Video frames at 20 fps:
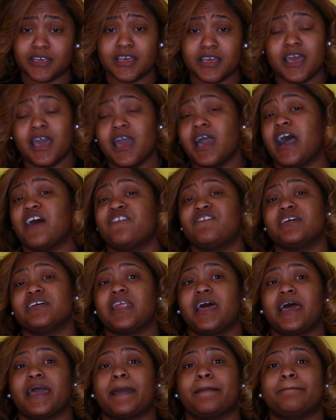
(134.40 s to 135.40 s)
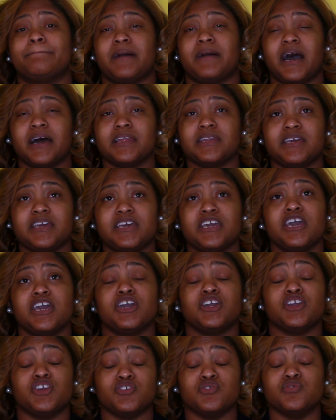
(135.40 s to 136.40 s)
in. I feel like Molly
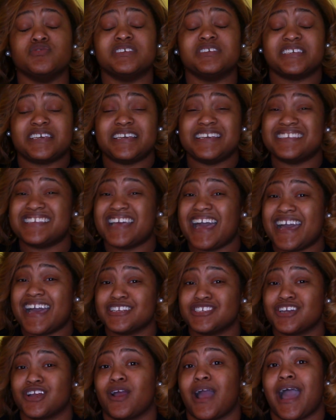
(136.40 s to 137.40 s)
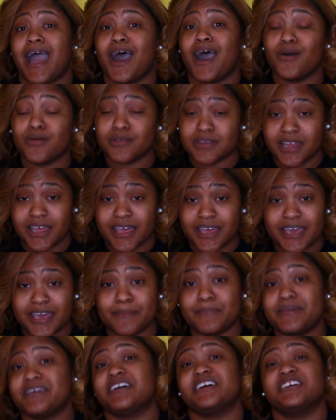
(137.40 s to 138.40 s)
uses Issa as her outlet.
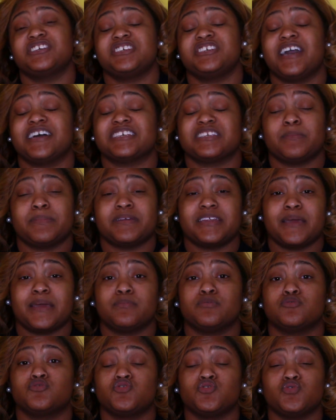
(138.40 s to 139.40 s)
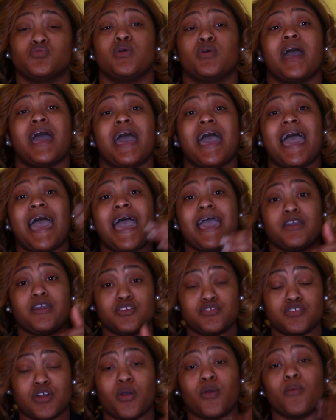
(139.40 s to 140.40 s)
And because she hasn't been able to
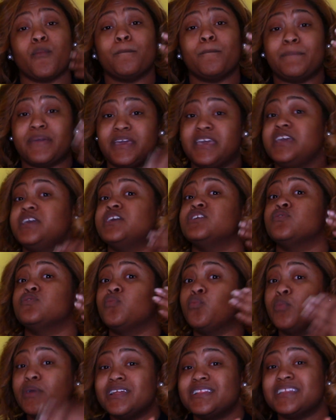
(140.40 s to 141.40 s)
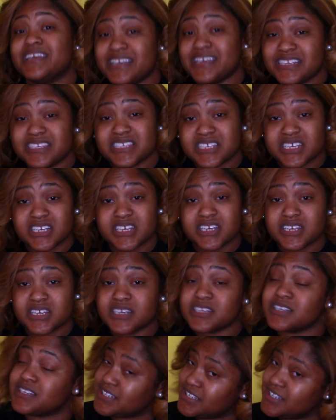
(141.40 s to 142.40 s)
be with Issa
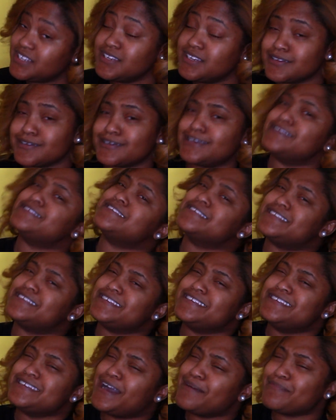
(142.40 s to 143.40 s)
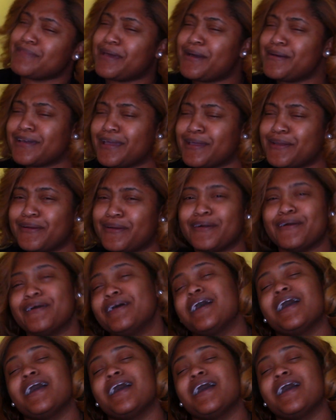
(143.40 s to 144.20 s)
D. I'm like, okay, girl.